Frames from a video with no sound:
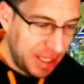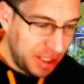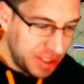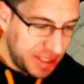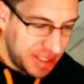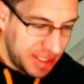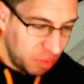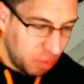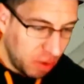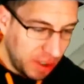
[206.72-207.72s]
just
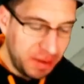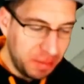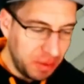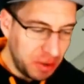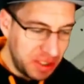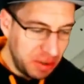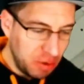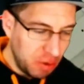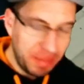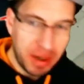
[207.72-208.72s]
one of the most
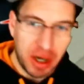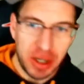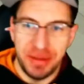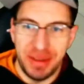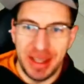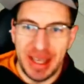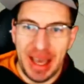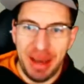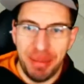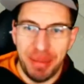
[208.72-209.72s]
annoying parts of the
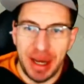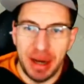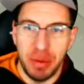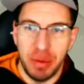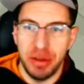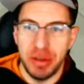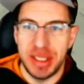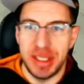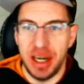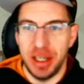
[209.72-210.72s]
game with
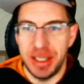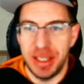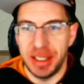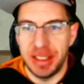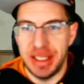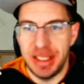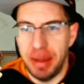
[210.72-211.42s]
those dire skeletons.